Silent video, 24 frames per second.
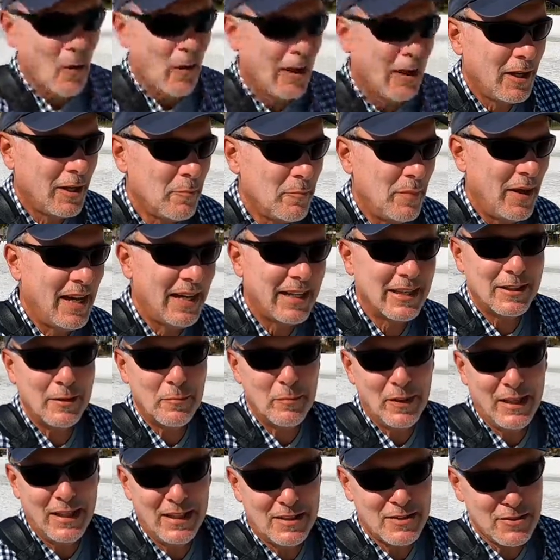Well, I'm back at the
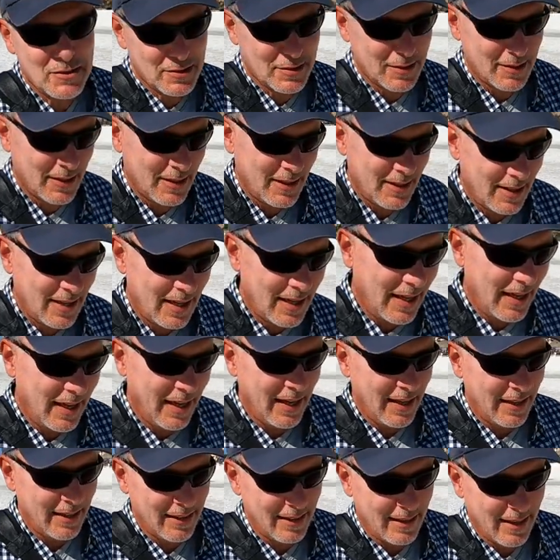beach,
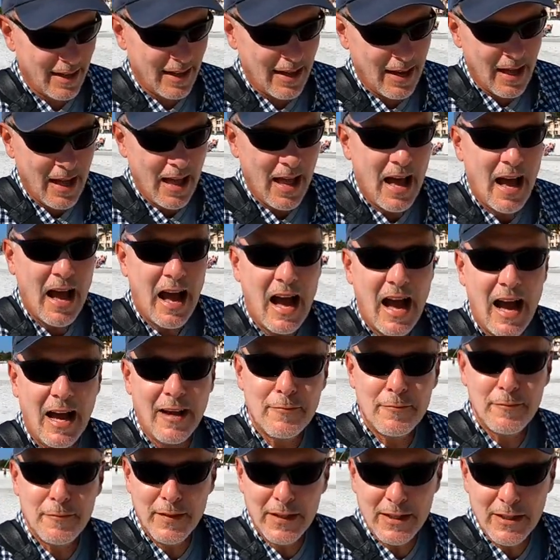and
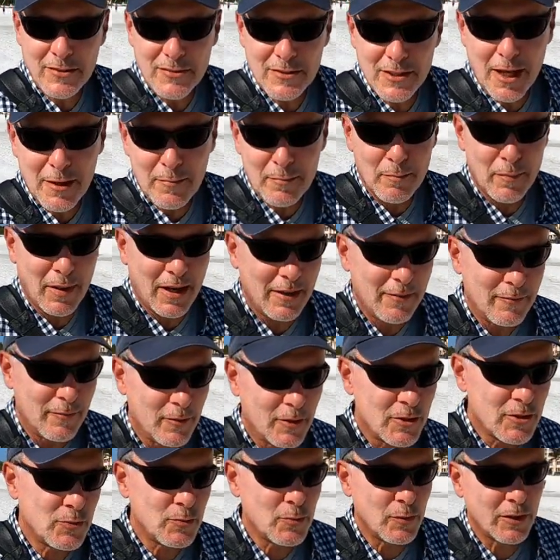I finished up my
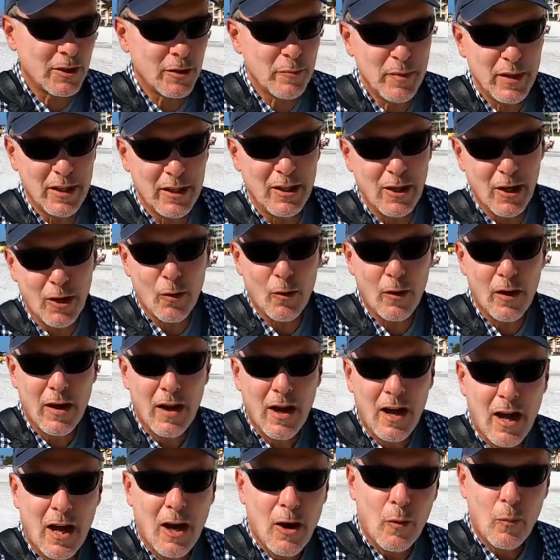virtual Camino
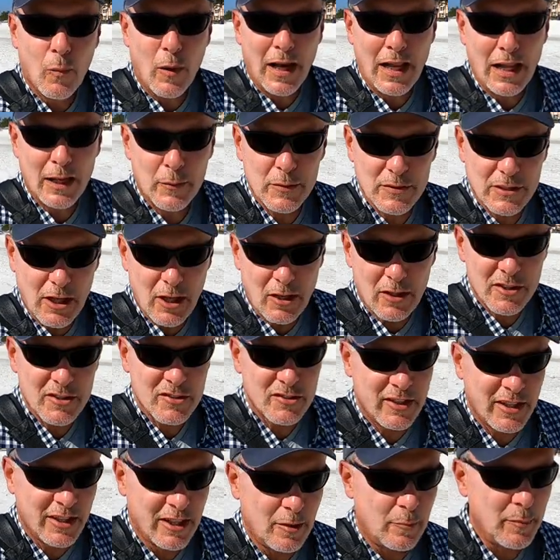while I was out in
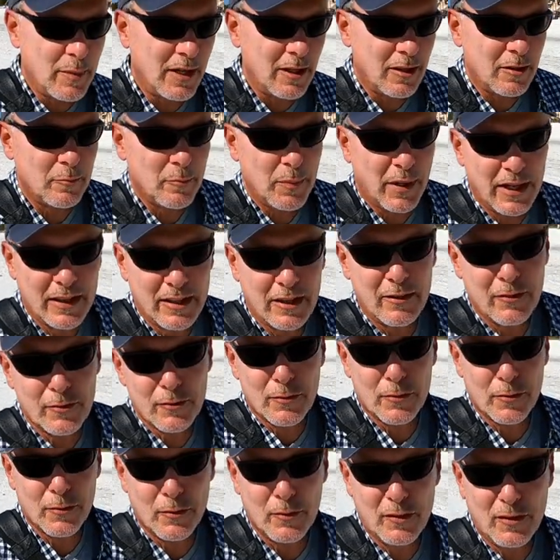Sanibel biking
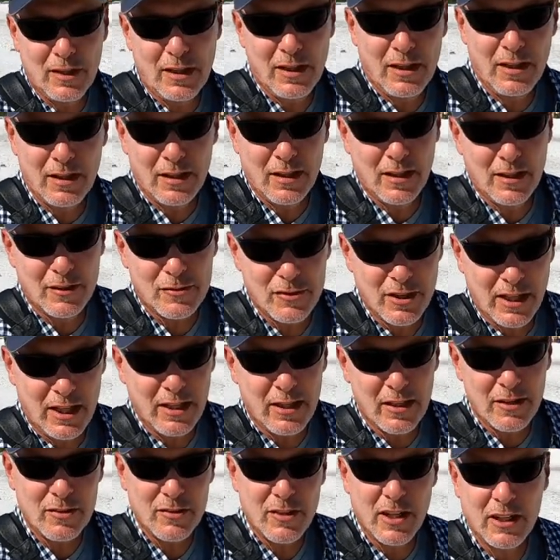through the
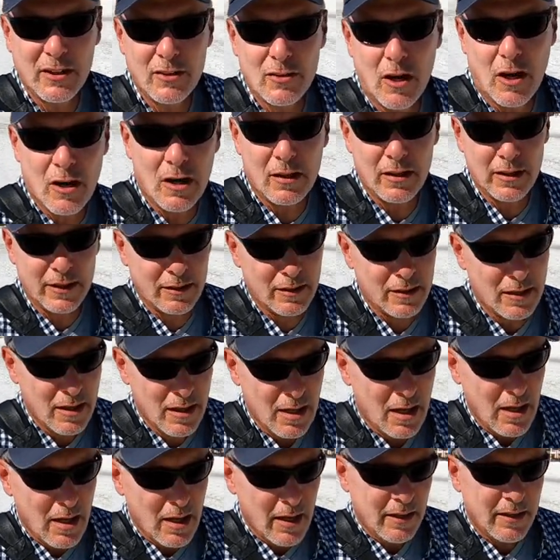J.N. Ding Darling
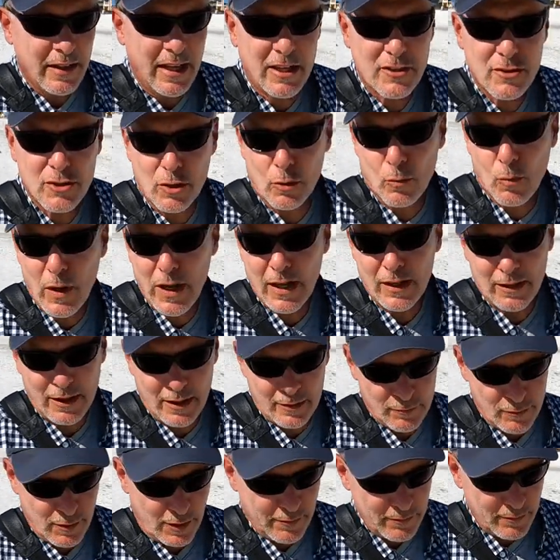National
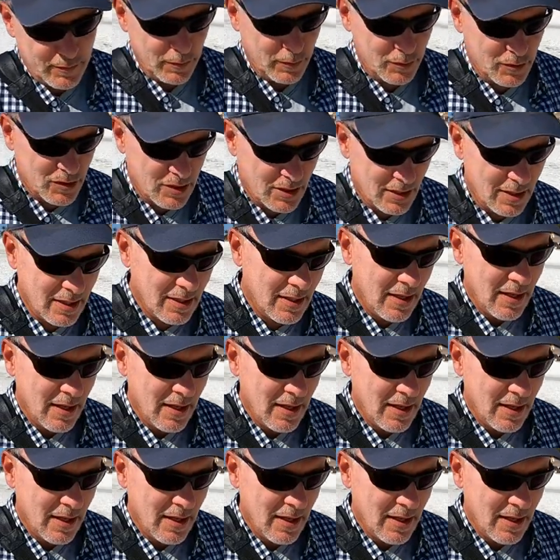Wildlife Refuge.